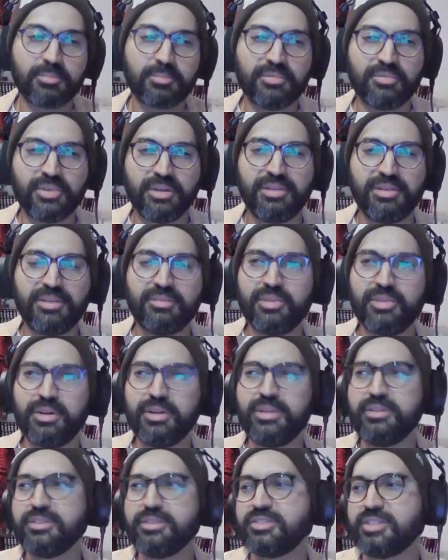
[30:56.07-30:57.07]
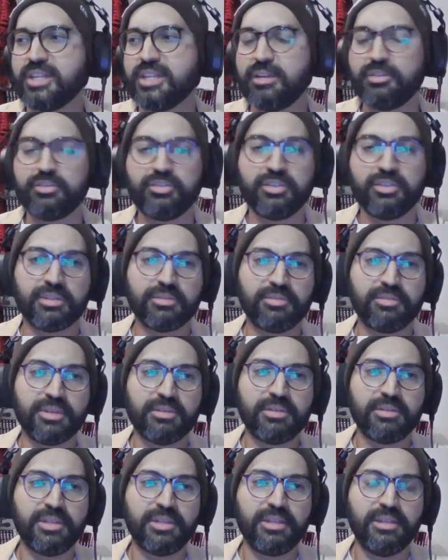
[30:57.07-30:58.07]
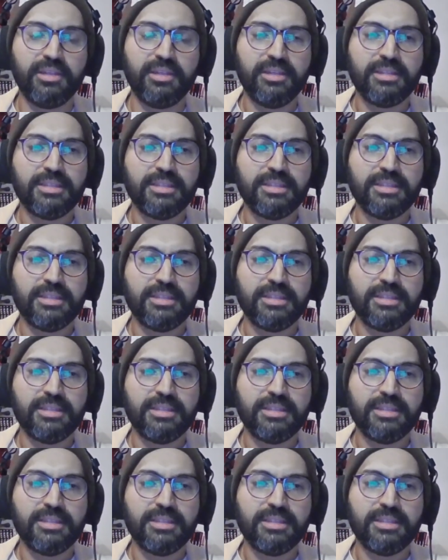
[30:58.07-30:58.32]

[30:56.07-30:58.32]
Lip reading: but very nostalgic, very